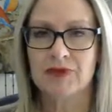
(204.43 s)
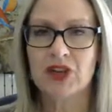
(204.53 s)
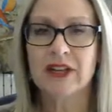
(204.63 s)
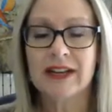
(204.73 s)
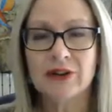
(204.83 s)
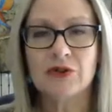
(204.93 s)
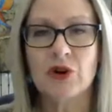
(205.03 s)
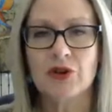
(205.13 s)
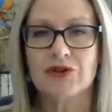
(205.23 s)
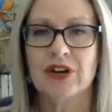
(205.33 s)
collateral
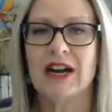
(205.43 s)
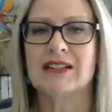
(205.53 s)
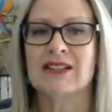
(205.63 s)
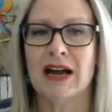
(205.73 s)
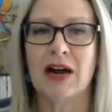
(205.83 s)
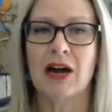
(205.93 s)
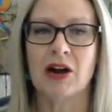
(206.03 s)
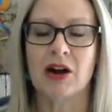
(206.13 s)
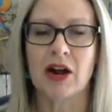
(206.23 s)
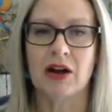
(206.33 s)
contracts
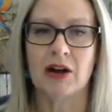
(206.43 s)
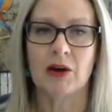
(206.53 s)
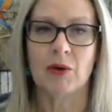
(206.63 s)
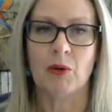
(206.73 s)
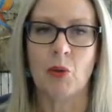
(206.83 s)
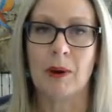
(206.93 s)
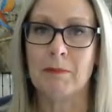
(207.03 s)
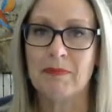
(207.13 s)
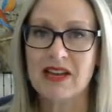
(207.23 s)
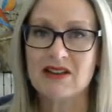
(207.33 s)
are
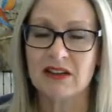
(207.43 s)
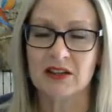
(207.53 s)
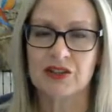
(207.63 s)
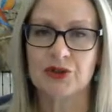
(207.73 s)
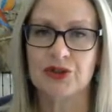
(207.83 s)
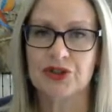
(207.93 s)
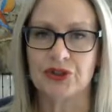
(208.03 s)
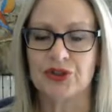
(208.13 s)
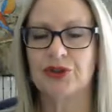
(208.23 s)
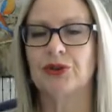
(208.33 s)
one big
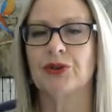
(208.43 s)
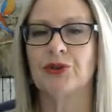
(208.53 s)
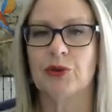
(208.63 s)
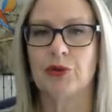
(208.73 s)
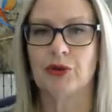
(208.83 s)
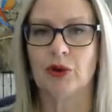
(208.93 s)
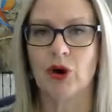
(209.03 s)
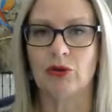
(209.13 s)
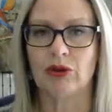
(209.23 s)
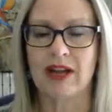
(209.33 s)
exclusion to the
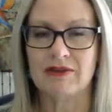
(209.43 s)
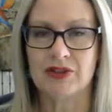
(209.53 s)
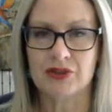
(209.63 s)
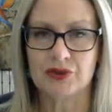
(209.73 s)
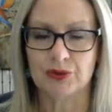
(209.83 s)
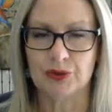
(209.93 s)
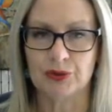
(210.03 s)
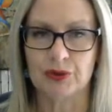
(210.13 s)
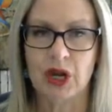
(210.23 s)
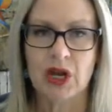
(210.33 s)
parole evidence
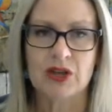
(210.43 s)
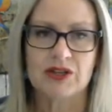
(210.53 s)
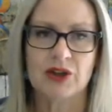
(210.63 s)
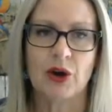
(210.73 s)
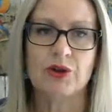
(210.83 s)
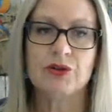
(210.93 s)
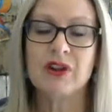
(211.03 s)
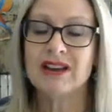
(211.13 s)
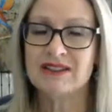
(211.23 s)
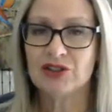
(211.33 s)
rule. So you
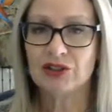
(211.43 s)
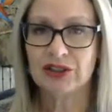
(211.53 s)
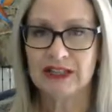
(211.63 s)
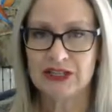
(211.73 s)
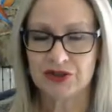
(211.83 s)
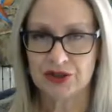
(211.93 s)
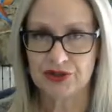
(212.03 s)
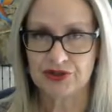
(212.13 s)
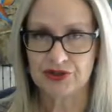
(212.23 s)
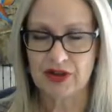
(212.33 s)
can certainly
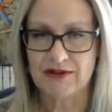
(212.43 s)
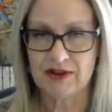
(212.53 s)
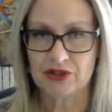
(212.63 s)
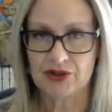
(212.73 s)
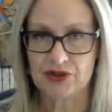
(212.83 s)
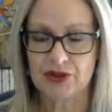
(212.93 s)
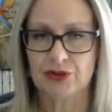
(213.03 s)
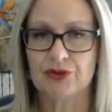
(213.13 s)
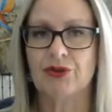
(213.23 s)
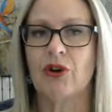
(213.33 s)
introduce evidence
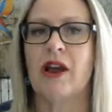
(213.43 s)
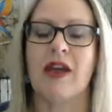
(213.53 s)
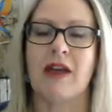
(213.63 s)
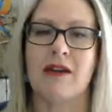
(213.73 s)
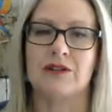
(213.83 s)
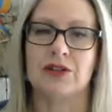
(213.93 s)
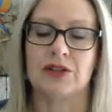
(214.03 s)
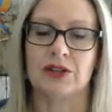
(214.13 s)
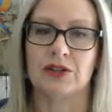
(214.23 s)
to try and